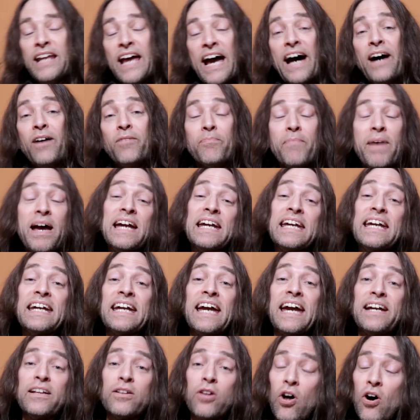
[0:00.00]
Now, making
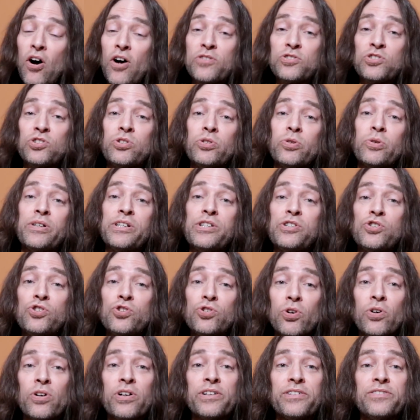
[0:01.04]
a long story
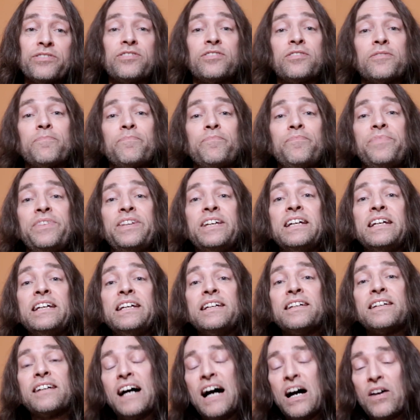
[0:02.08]
short,
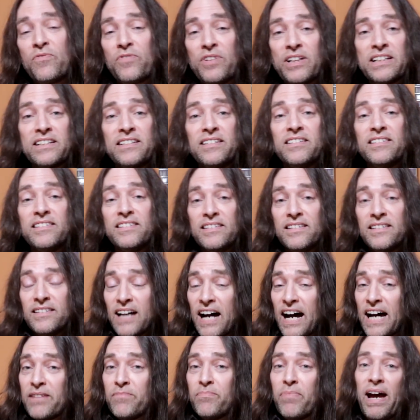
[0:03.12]
the conflict in
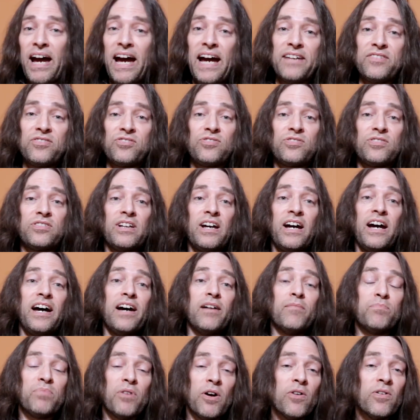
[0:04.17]

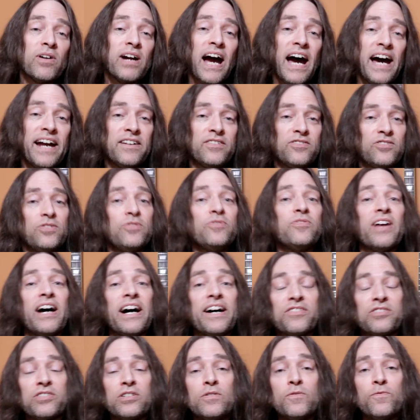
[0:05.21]
Donbass broke out in
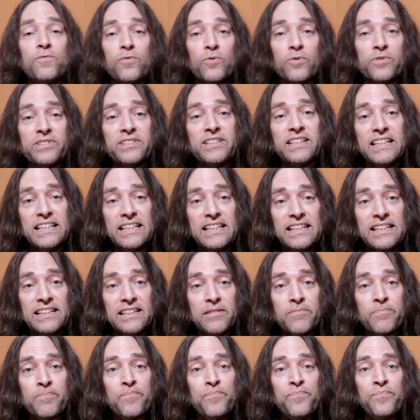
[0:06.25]

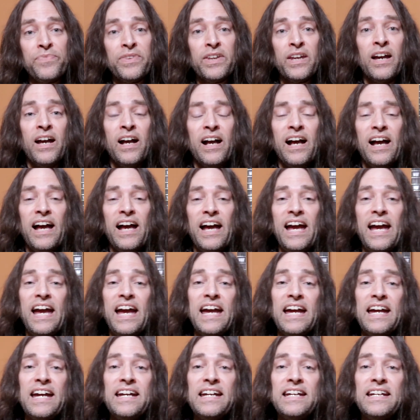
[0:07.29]
2014.
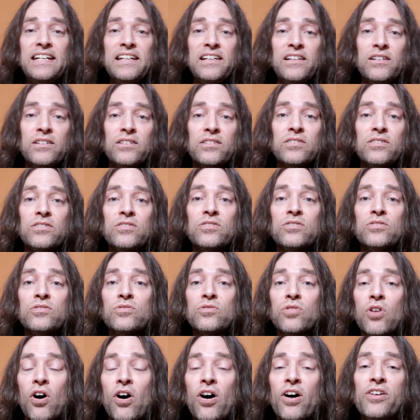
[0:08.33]
A
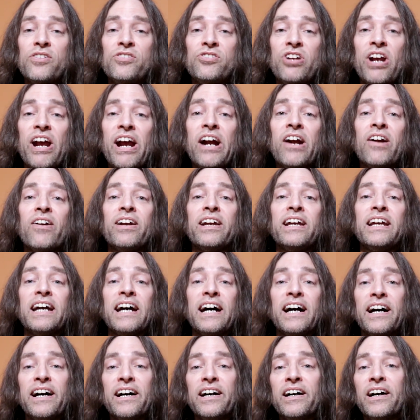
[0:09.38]
large
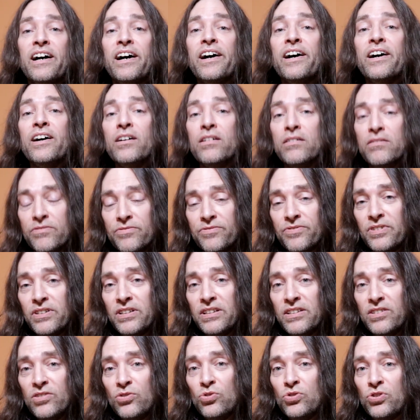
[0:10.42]
area of
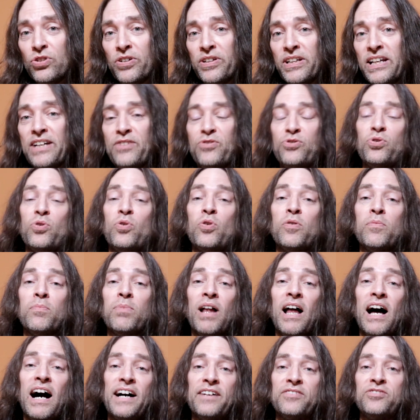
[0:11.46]
Donetsk
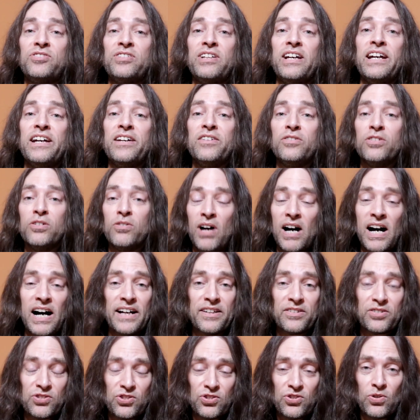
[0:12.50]
Oblast and
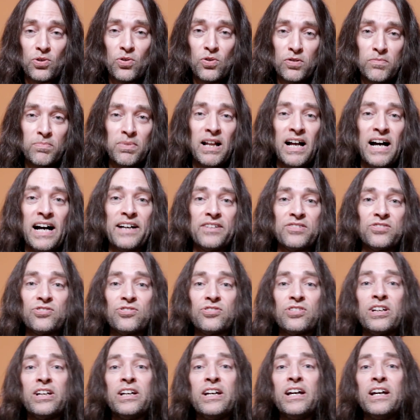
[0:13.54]
Luhansk Oblast